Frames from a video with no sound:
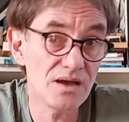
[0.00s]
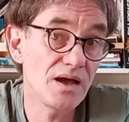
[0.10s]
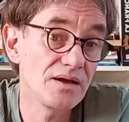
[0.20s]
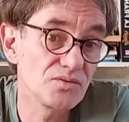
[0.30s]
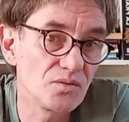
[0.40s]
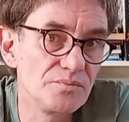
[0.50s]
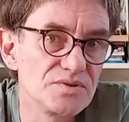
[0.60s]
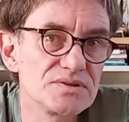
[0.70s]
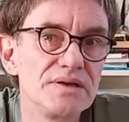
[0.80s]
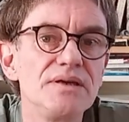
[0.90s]
And
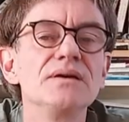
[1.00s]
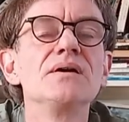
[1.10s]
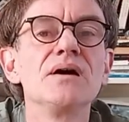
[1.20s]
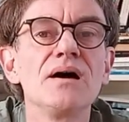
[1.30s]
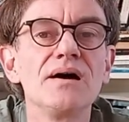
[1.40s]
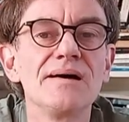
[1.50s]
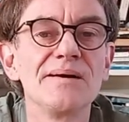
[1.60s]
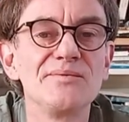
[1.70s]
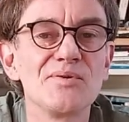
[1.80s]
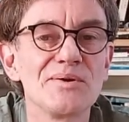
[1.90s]
obviously,
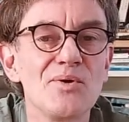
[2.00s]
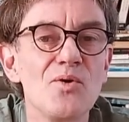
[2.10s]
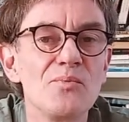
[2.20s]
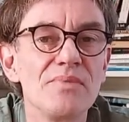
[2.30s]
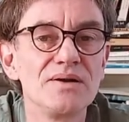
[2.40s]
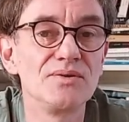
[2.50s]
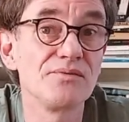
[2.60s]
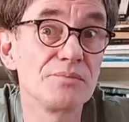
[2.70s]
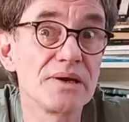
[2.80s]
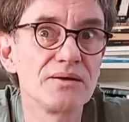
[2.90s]
if you're at home and you
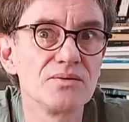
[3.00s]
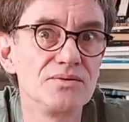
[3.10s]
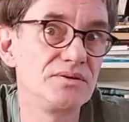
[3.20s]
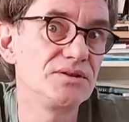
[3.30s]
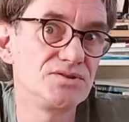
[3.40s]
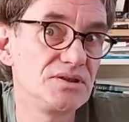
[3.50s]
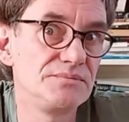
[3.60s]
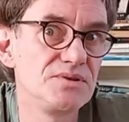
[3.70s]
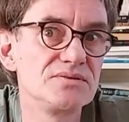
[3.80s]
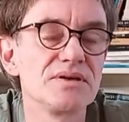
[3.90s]
have a piano, you need
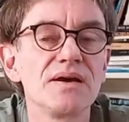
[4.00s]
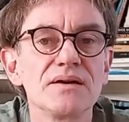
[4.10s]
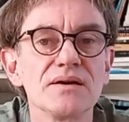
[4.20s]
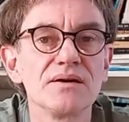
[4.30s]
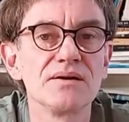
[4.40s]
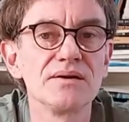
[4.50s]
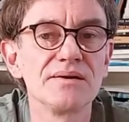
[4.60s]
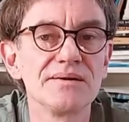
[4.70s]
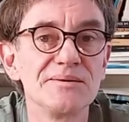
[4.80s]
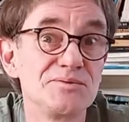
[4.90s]
sheet music.
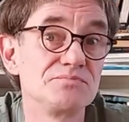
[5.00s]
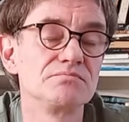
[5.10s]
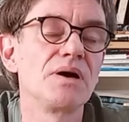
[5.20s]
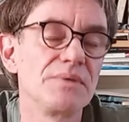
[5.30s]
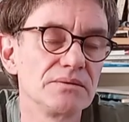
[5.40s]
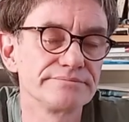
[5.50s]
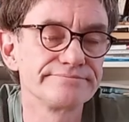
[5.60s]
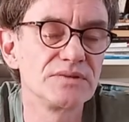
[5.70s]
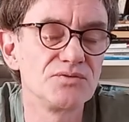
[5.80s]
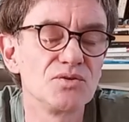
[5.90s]

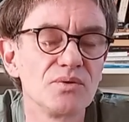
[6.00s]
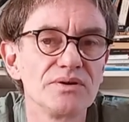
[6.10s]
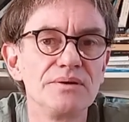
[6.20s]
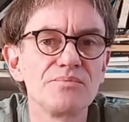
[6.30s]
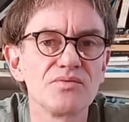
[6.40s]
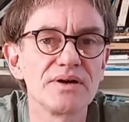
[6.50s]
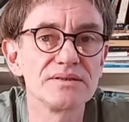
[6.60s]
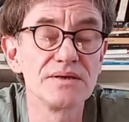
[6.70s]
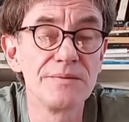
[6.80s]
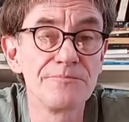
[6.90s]
If you don't want to
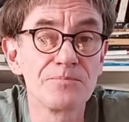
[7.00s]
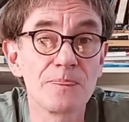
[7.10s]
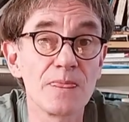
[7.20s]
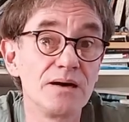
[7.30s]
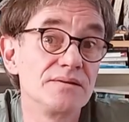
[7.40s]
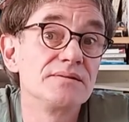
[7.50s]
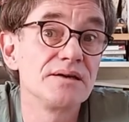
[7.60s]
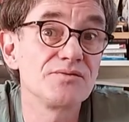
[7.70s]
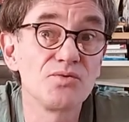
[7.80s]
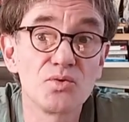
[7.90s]
improvise. And
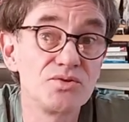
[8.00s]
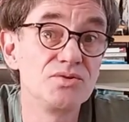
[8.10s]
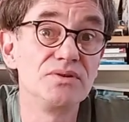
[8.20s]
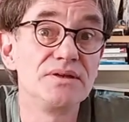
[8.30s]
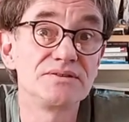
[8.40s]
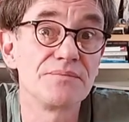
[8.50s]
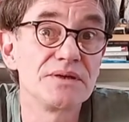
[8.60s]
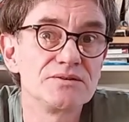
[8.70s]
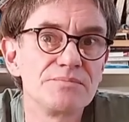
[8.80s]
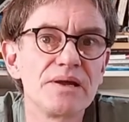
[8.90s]
therefore, you need
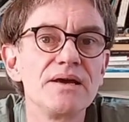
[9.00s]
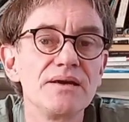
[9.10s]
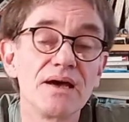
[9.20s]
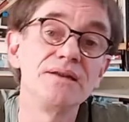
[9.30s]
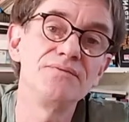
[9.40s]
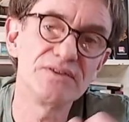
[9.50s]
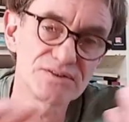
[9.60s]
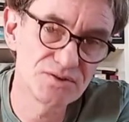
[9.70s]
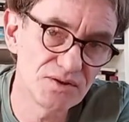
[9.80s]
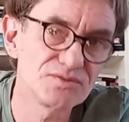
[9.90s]
something to play. And if
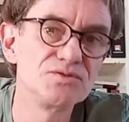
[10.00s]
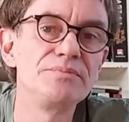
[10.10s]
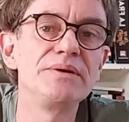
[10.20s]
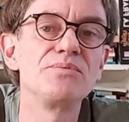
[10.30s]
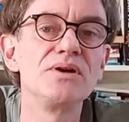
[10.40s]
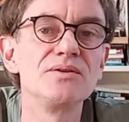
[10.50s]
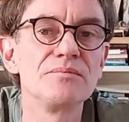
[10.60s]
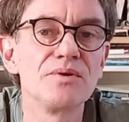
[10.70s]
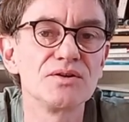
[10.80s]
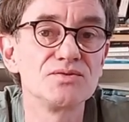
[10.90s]
it's got to be
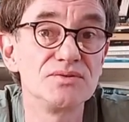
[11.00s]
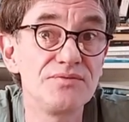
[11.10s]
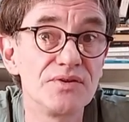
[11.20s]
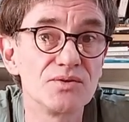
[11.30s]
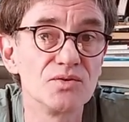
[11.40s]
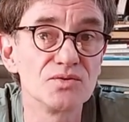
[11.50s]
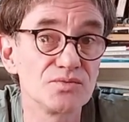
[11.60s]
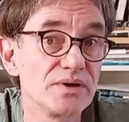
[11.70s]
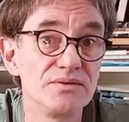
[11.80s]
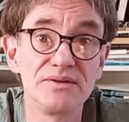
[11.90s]
brilliant but not too difficult,
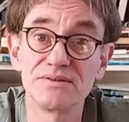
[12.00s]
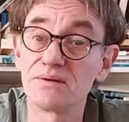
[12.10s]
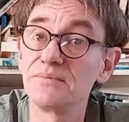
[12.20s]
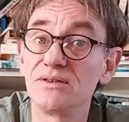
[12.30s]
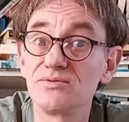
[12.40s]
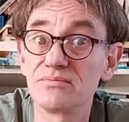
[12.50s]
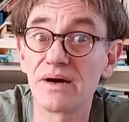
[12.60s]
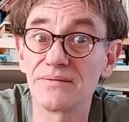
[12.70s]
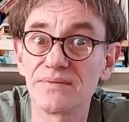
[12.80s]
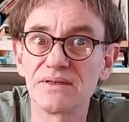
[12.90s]
well, you need somebody to
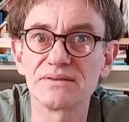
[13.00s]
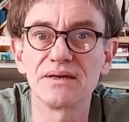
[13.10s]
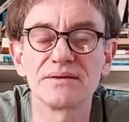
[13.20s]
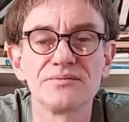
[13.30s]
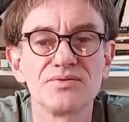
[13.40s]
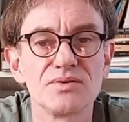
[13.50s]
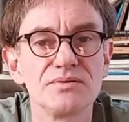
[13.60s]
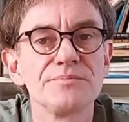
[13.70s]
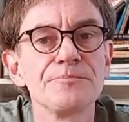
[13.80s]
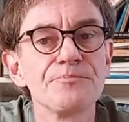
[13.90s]
write things like that for you.